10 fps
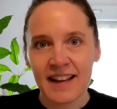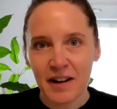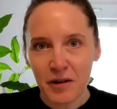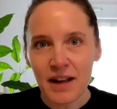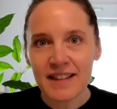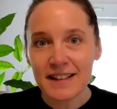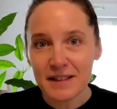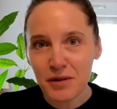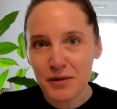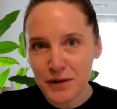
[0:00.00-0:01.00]
Okay, that's
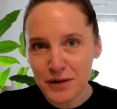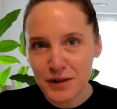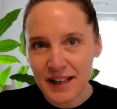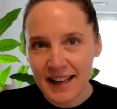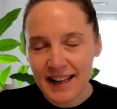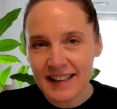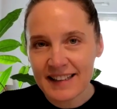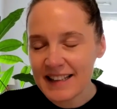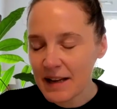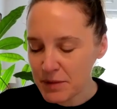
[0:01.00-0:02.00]
all for today.
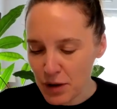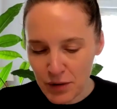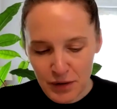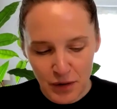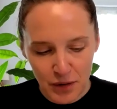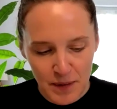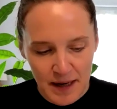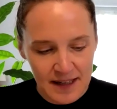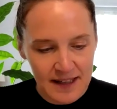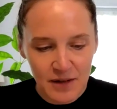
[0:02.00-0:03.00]
Let me know, as
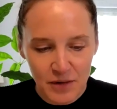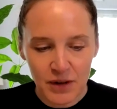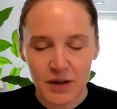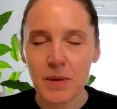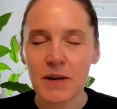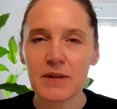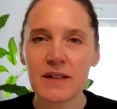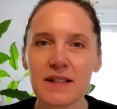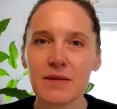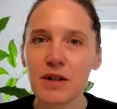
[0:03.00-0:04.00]
always, your
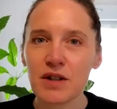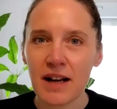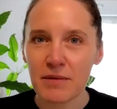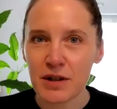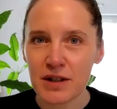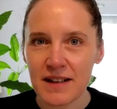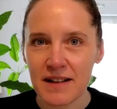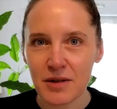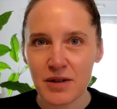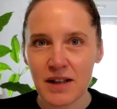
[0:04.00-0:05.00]
experiences. Which languages are
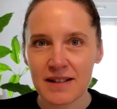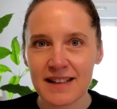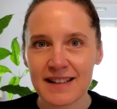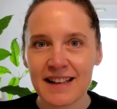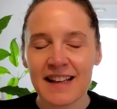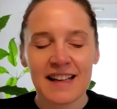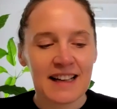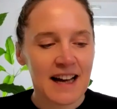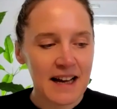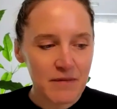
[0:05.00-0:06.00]
you studying?
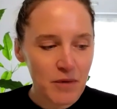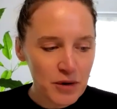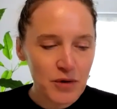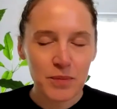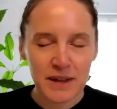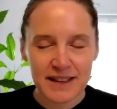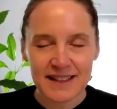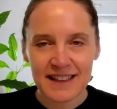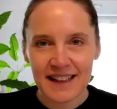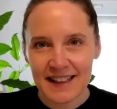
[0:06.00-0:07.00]
I want to
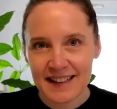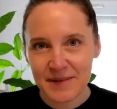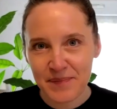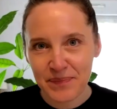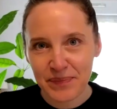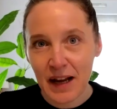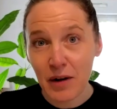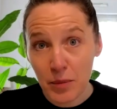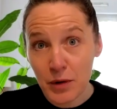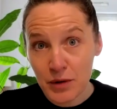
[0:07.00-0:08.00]
build a
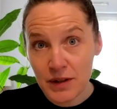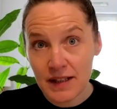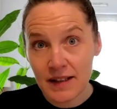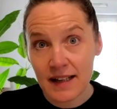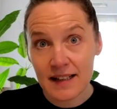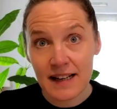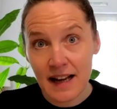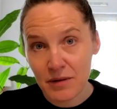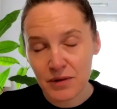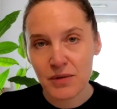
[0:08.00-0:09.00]
community that
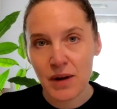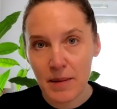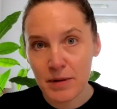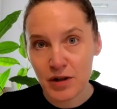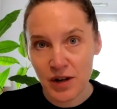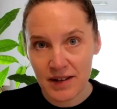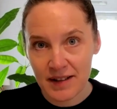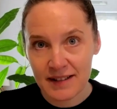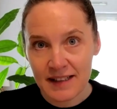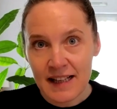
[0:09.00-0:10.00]
allows to help each
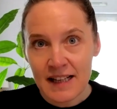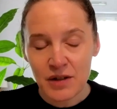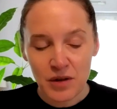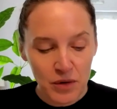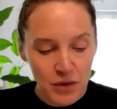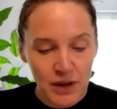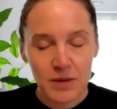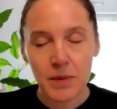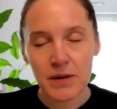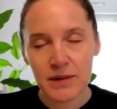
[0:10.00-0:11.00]
other. So your
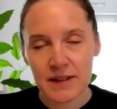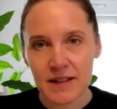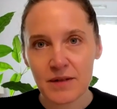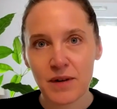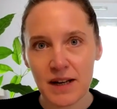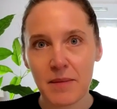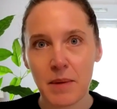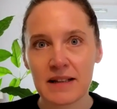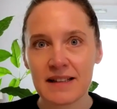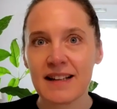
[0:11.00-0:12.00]
experiences really
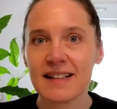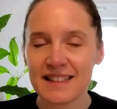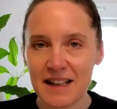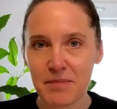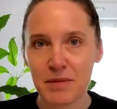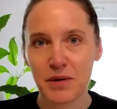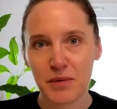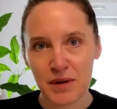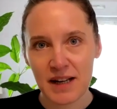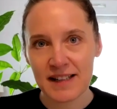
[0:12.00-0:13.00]
matter. Let me
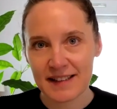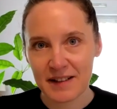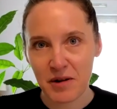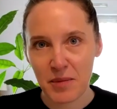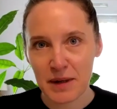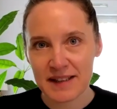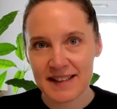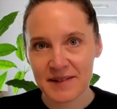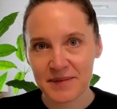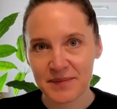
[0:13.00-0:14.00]
know in the
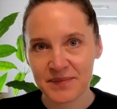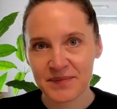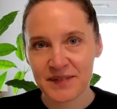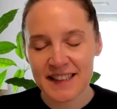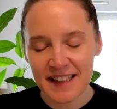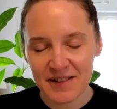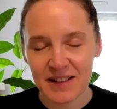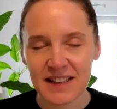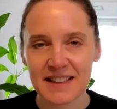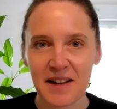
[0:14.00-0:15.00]
comments. See you
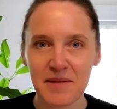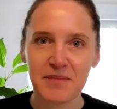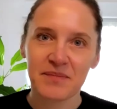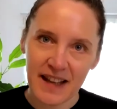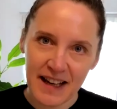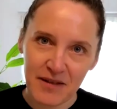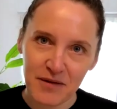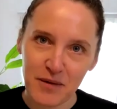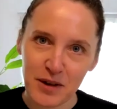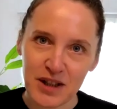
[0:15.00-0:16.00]
next time. Thank you
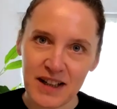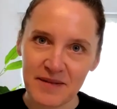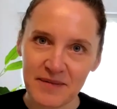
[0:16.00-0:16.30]
for watching.